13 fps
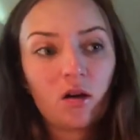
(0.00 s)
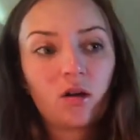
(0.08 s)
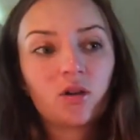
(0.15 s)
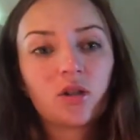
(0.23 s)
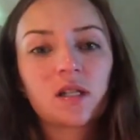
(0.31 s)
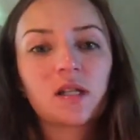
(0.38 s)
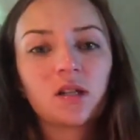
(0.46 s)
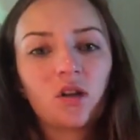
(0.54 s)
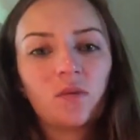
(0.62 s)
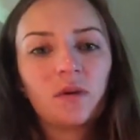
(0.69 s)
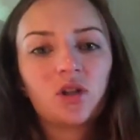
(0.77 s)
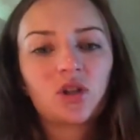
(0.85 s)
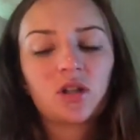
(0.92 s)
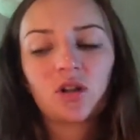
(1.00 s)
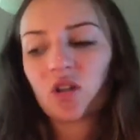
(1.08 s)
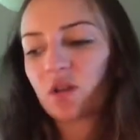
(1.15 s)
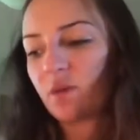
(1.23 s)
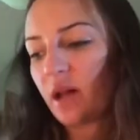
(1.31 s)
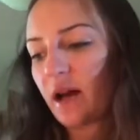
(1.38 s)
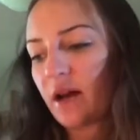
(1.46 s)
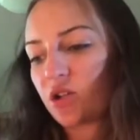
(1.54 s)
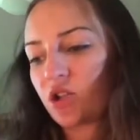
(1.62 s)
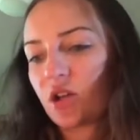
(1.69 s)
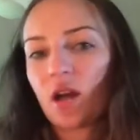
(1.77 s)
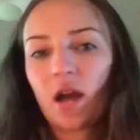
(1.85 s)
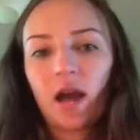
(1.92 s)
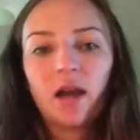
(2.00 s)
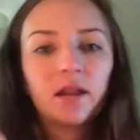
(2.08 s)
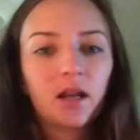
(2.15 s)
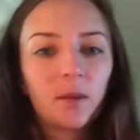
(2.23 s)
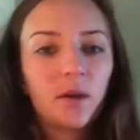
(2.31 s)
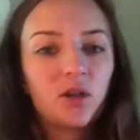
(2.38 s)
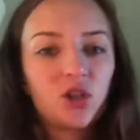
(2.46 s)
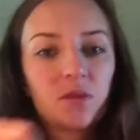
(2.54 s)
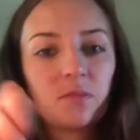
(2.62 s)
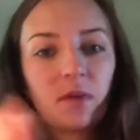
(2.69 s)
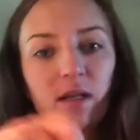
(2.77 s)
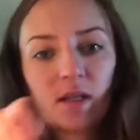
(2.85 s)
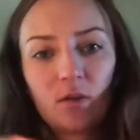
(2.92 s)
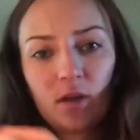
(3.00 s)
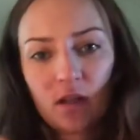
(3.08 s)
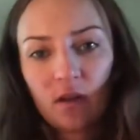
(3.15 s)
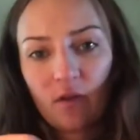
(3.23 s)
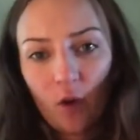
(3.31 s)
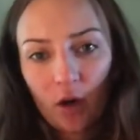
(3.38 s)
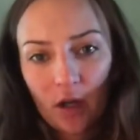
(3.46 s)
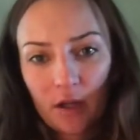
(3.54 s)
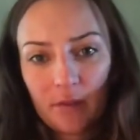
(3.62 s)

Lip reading: Just a little bit, just a little splash. And then I'm going to just mix it with a fork.